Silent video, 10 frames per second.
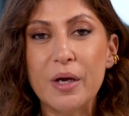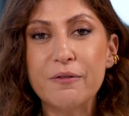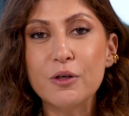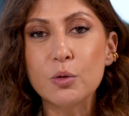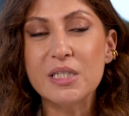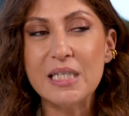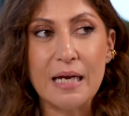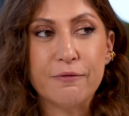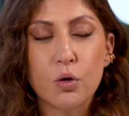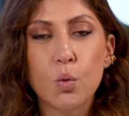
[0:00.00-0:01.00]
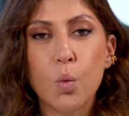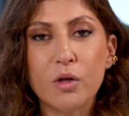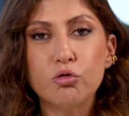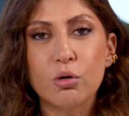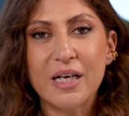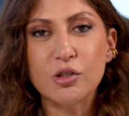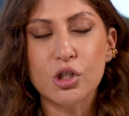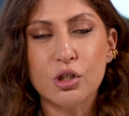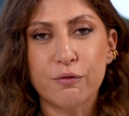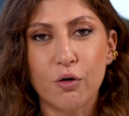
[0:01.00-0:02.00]
if you want to
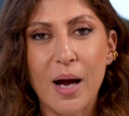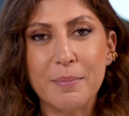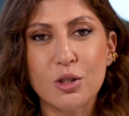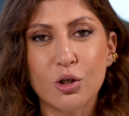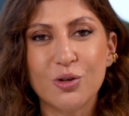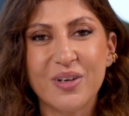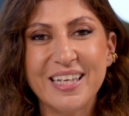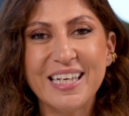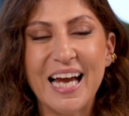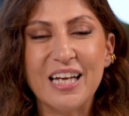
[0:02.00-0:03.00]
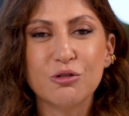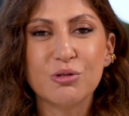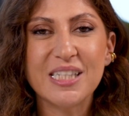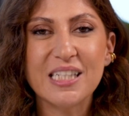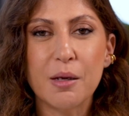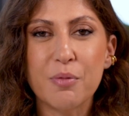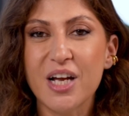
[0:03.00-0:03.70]
register for Amazon UAE and you see something